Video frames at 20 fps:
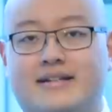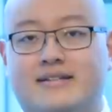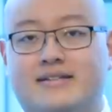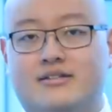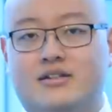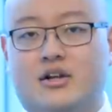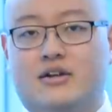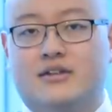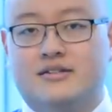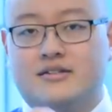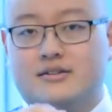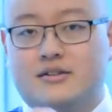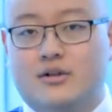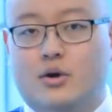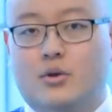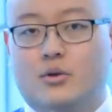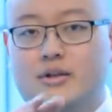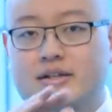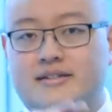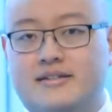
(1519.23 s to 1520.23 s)
then start
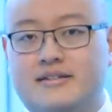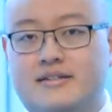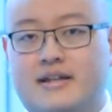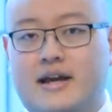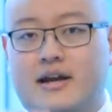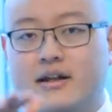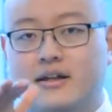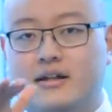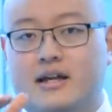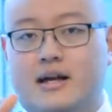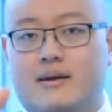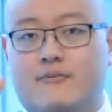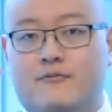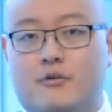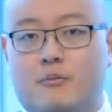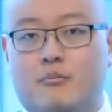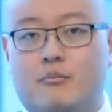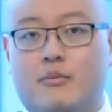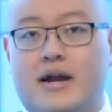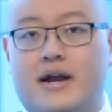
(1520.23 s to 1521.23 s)
slowly scaling up
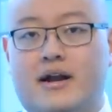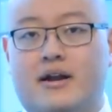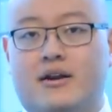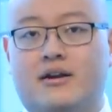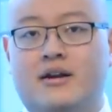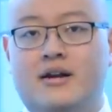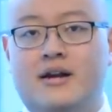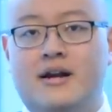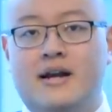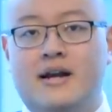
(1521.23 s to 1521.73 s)
from there